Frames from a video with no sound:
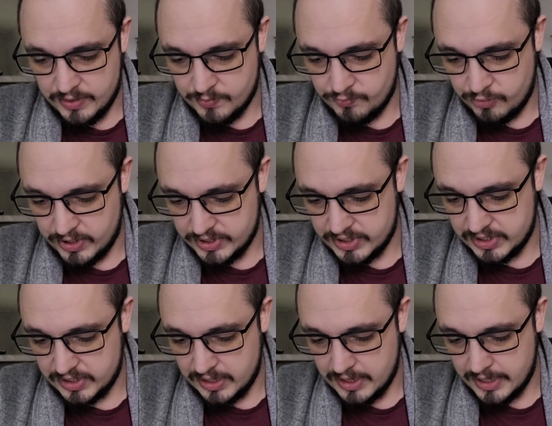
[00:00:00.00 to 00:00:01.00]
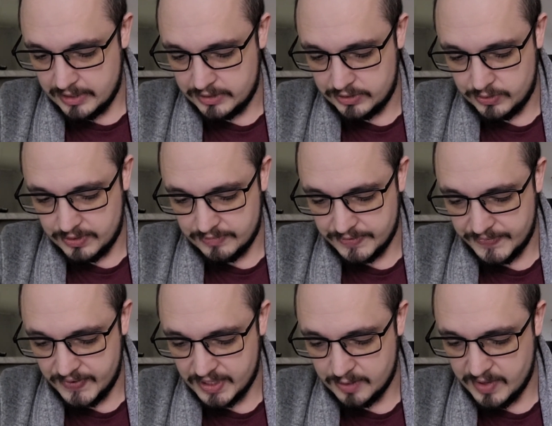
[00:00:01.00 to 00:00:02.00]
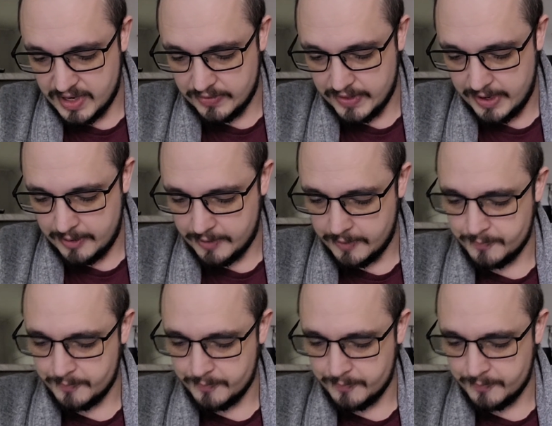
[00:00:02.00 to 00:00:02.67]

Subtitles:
and Princess Diana, so who gives a fuck about that?